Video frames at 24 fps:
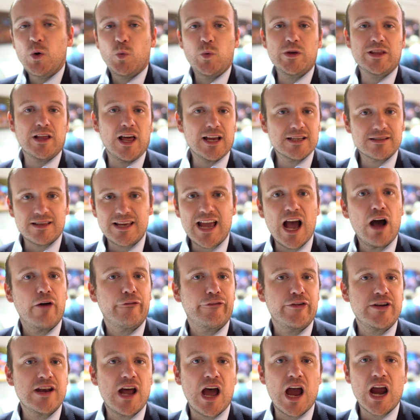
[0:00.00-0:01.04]
With the likes of the
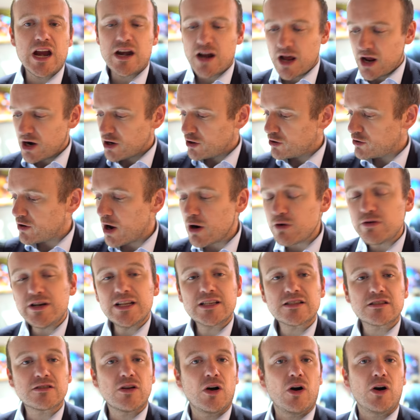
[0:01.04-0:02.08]
Alpha 9, no
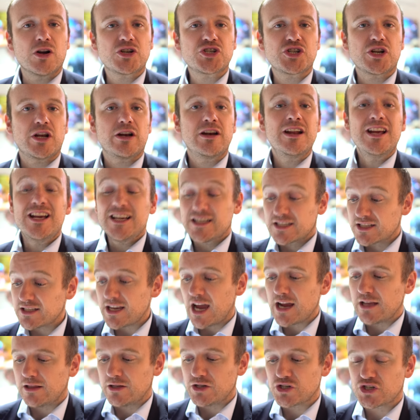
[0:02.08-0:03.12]
distortion,
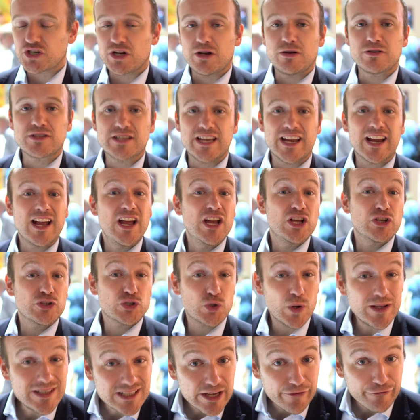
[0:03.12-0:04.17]
silent shooting,
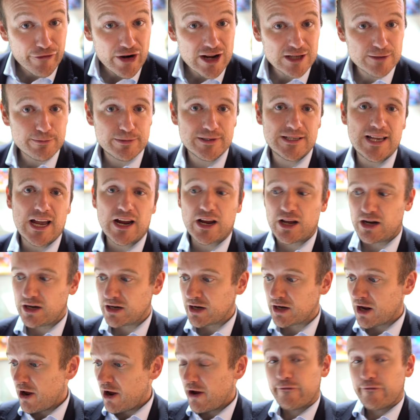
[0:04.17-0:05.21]
20 frames per
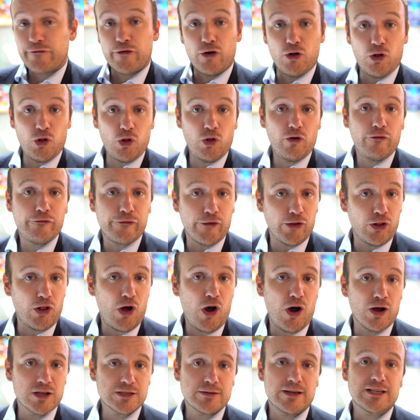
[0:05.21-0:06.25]
second, full
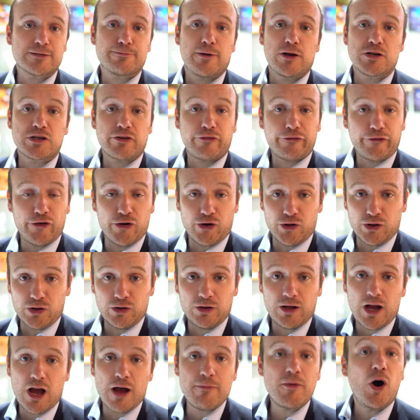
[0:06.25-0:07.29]
auto exposure,
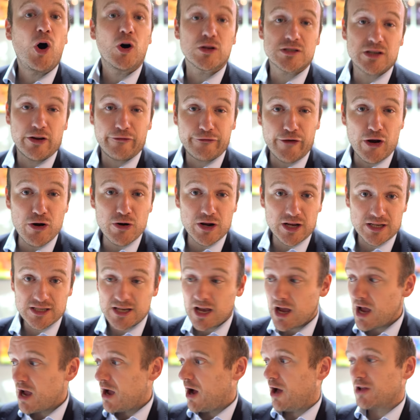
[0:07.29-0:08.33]
full autofocus.
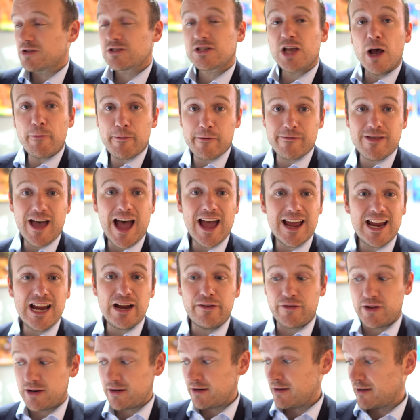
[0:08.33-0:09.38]
On top of that,
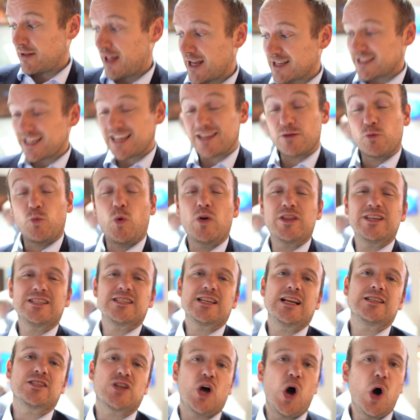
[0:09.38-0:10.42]
even, like I say, what this
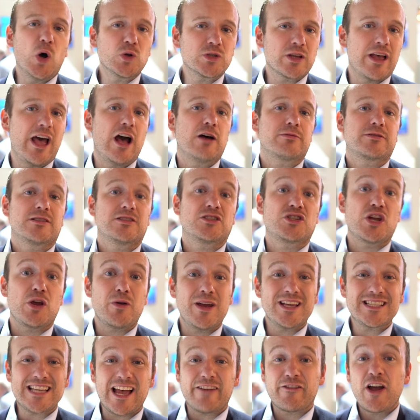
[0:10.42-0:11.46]
sensor also helps us do
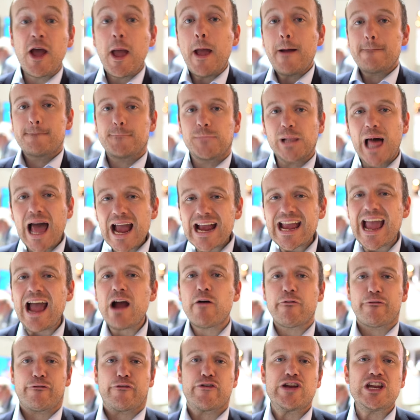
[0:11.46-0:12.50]
is have
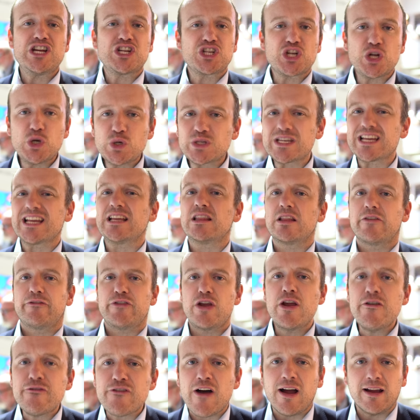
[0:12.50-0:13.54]
blackout-free shooting in the
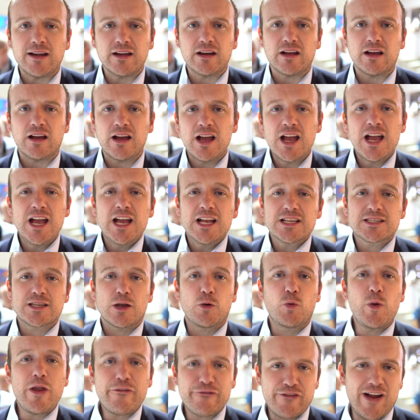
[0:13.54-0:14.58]
viewfinder. So
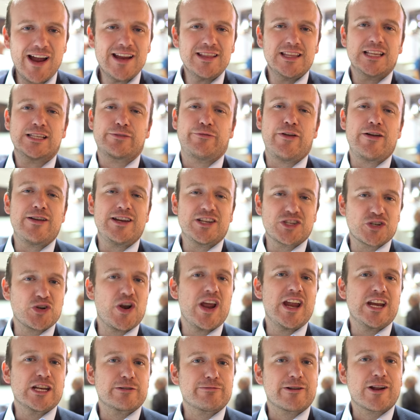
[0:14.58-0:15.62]
we find this very
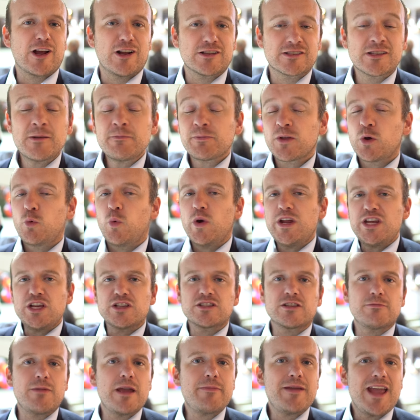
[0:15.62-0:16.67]
strange because we're
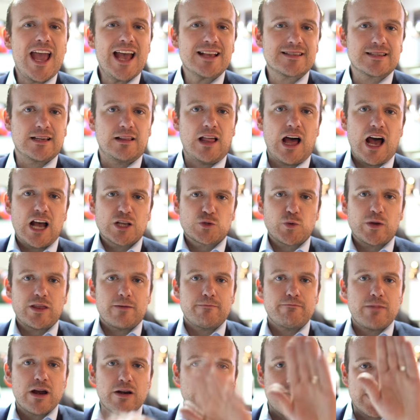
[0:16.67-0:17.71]
used to maybe SLRs where the
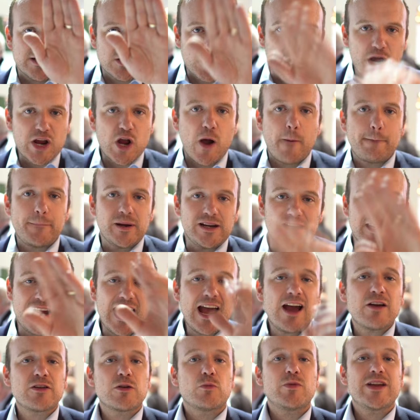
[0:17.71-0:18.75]
mirror is going up and
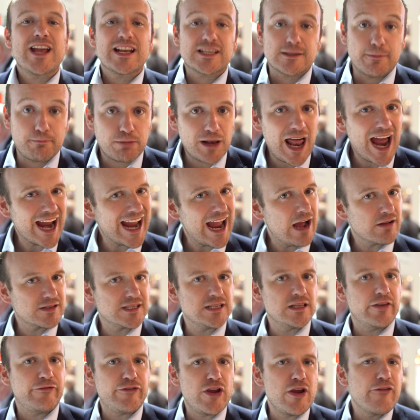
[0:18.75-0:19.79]
down and we get a blackout
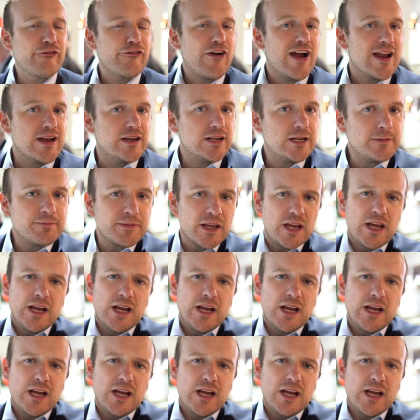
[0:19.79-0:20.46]
in the viewfinder.